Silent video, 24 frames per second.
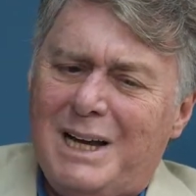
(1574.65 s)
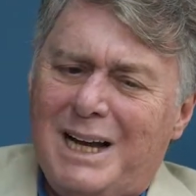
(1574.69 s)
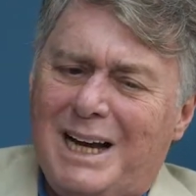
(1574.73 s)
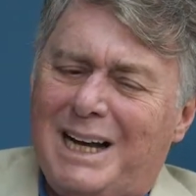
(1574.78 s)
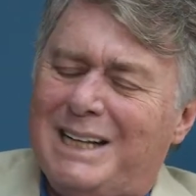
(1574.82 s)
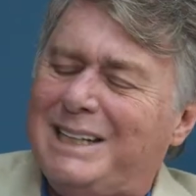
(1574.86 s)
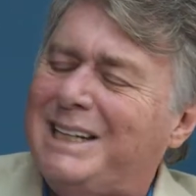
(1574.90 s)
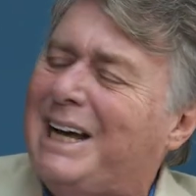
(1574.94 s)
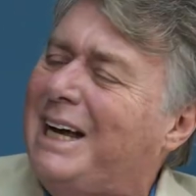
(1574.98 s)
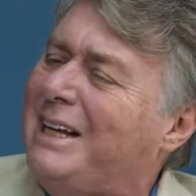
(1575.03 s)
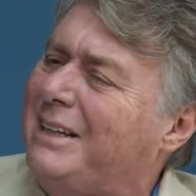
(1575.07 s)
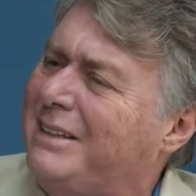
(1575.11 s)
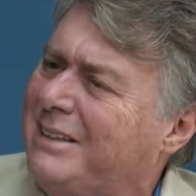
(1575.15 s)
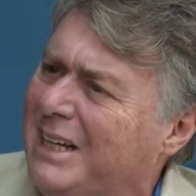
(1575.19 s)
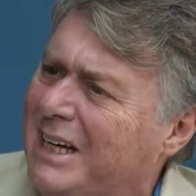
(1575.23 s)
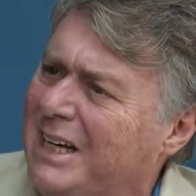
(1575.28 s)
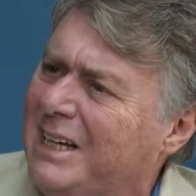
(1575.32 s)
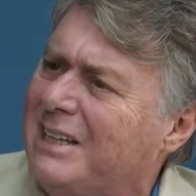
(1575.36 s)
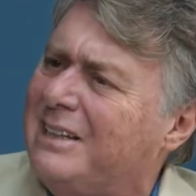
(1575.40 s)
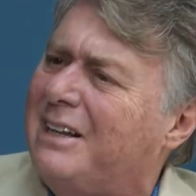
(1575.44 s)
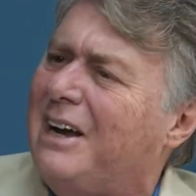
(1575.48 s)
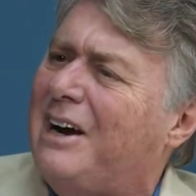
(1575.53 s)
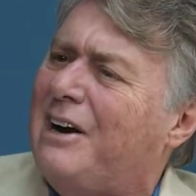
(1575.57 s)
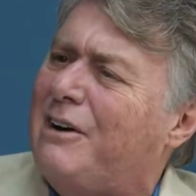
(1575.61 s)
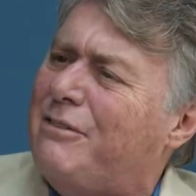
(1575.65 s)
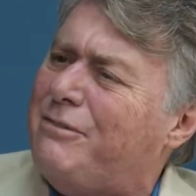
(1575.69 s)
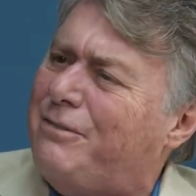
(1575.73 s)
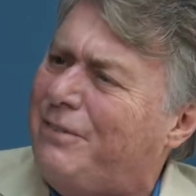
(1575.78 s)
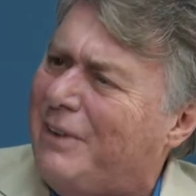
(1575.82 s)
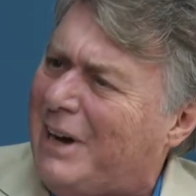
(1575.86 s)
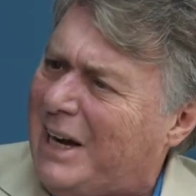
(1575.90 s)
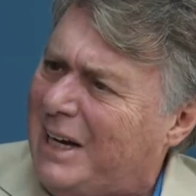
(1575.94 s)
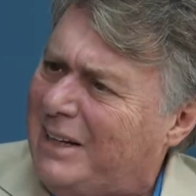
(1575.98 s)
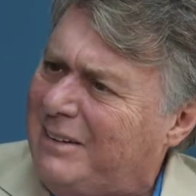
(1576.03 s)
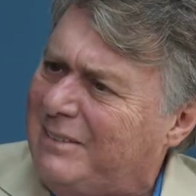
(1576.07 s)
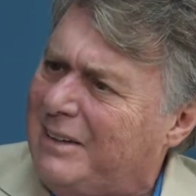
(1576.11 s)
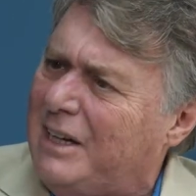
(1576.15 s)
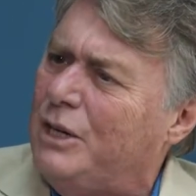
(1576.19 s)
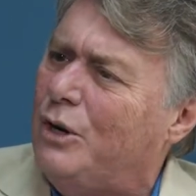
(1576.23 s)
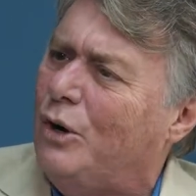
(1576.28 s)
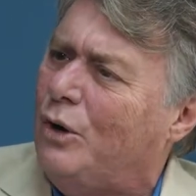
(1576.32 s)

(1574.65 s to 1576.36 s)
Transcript: And I think they are fighting